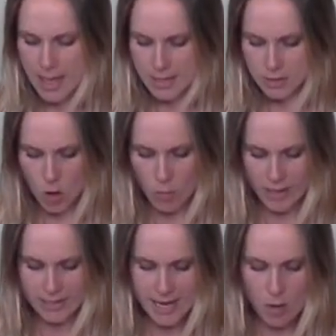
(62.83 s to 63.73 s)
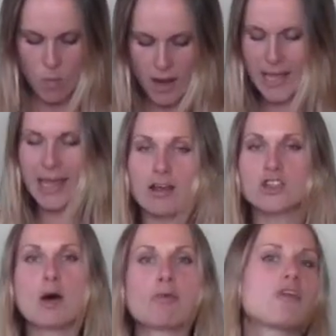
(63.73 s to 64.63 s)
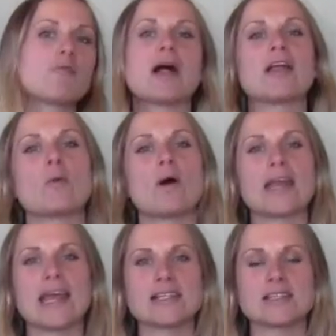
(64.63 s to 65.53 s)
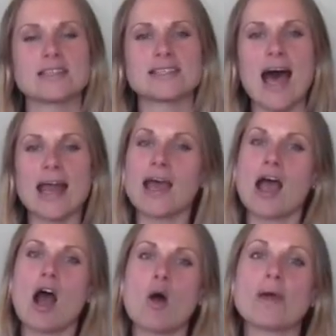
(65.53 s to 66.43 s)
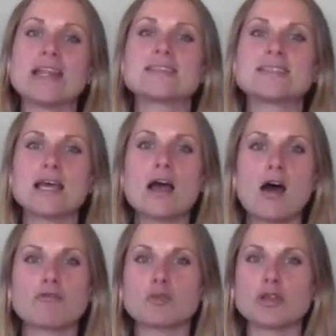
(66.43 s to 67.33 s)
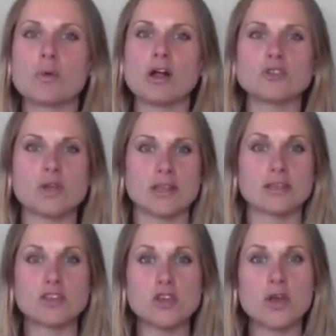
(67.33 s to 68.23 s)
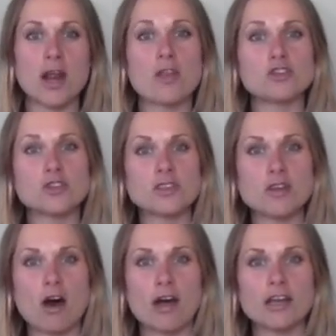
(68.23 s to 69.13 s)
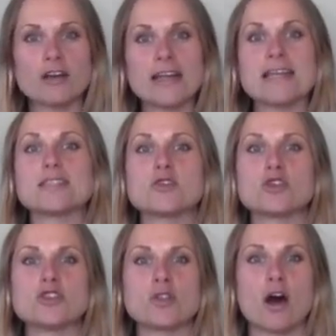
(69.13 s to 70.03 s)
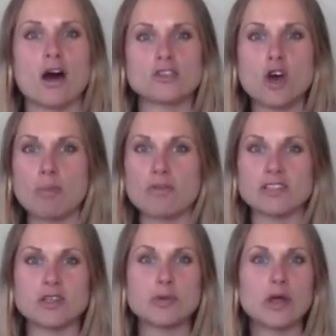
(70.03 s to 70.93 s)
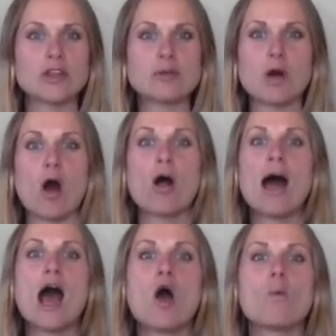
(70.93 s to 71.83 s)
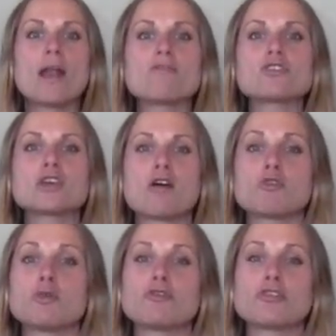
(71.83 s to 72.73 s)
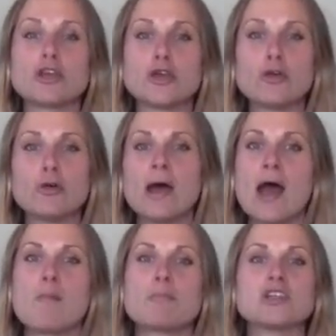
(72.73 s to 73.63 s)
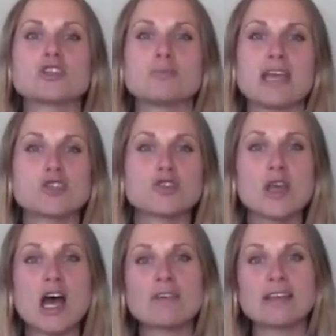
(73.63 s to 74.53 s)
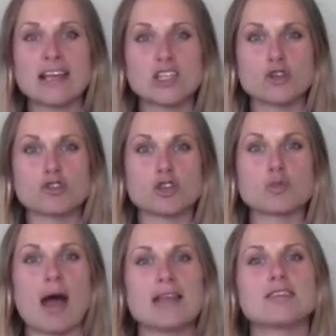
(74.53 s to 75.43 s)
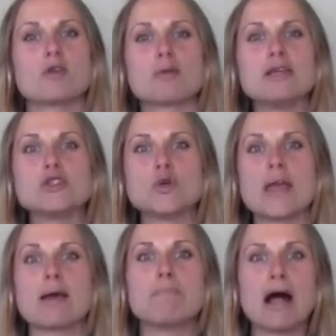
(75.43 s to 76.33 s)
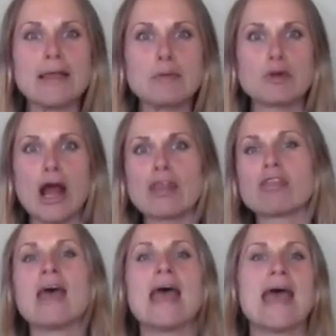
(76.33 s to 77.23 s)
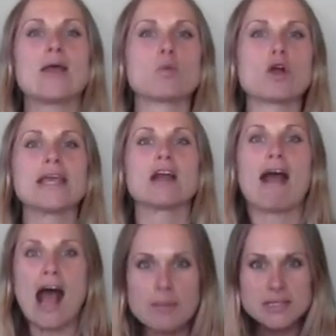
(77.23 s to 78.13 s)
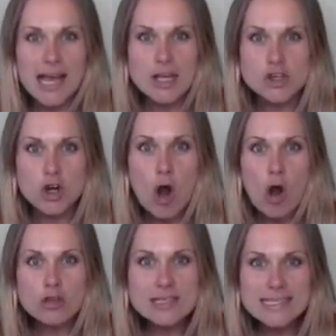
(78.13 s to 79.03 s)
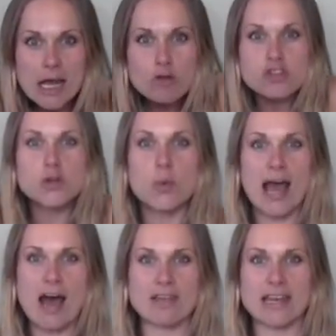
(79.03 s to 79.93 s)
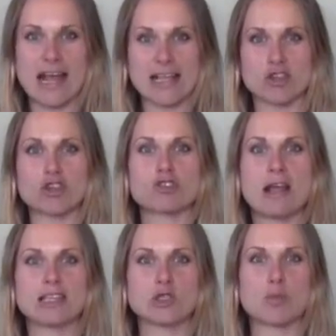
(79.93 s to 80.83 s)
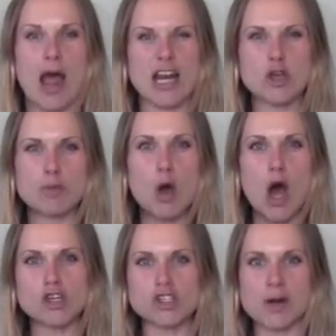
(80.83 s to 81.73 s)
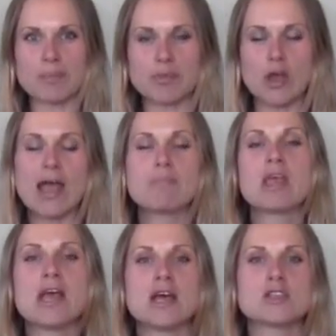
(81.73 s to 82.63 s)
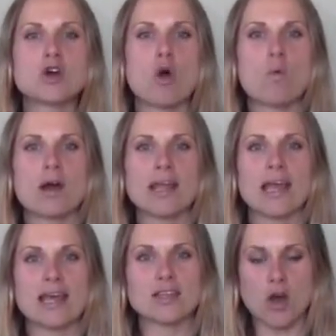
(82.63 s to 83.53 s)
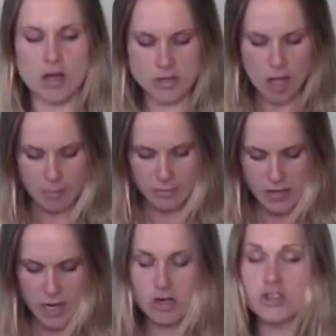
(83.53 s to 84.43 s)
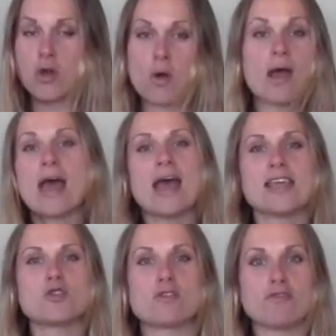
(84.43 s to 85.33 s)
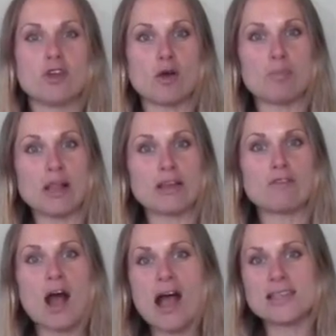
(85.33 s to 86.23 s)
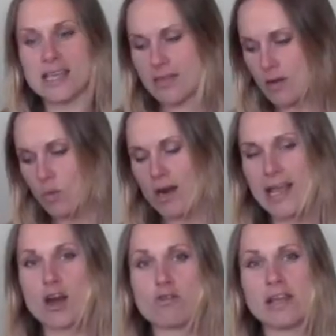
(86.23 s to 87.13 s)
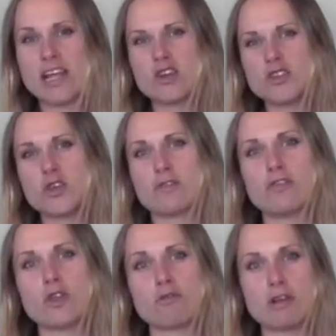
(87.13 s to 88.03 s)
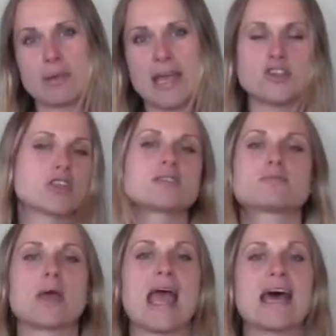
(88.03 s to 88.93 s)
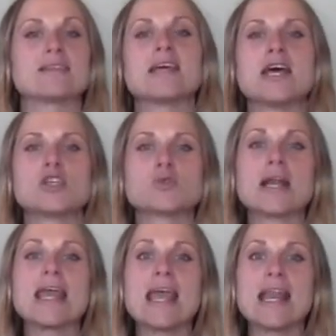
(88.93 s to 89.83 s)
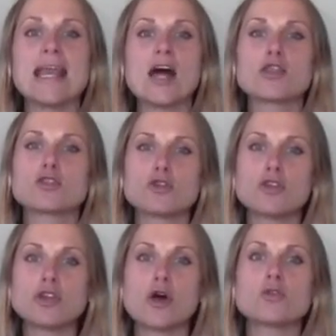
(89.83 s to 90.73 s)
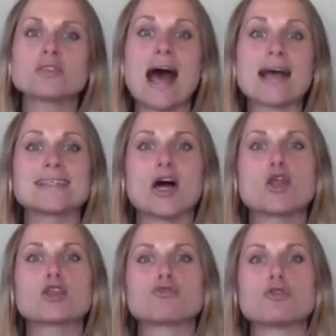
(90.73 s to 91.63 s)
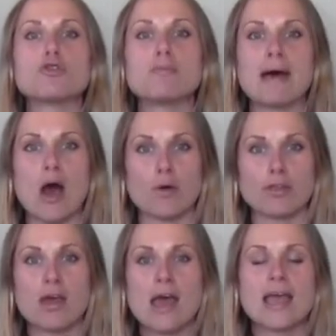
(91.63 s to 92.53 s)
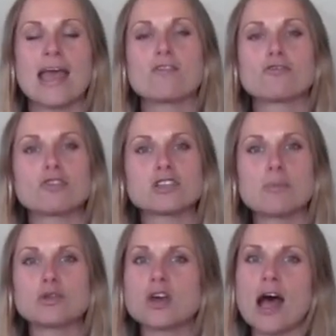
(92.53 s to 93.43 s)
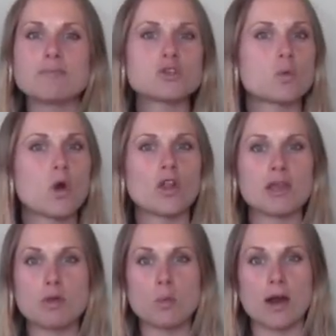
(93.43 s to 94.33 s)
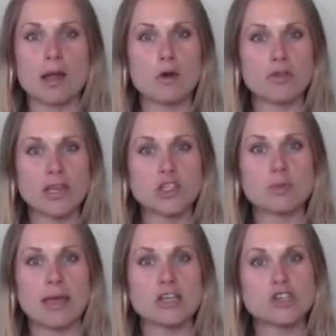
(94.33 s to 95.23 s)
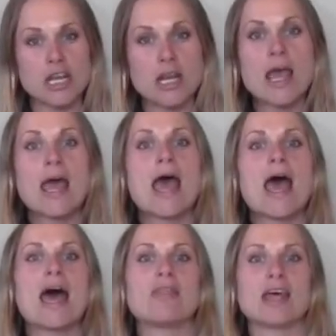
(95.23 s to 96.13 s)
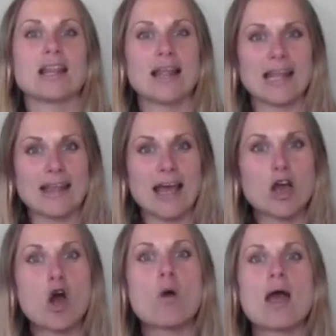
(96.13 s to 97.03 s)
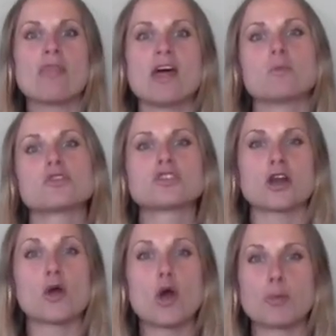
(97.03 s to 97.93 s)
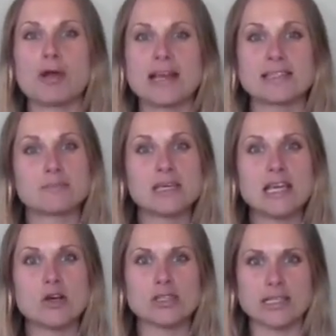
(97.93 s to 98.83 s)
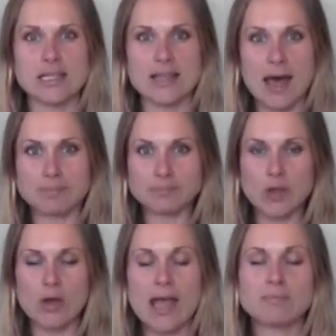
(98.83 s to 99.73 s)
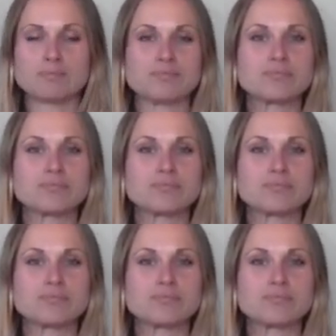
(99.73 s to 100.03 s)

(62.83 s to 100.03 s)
So we're going to take one on top of our belly, one hand to the side. I want you to sit comfortably while doing this. So you can either do this on your knees, you can do that on top of a stability ball, whatever's comfortable for you, but just make sure that you have a nice neutral spine. So you don't want to be doing a belly breath and working your abs as you're all slouched. You want to have a nice straight spine, good posture, okay? So one hand on top of here so you can feel the belly rise, and then one hand over here so you can feel the rib cage expand. So we're going to inhale through the nose, exhale through the mouth. Okay, the first couple times we're only going to be worrying about the expansion and then letting that go, and then we'll start incorporating some Kegels into that, okay?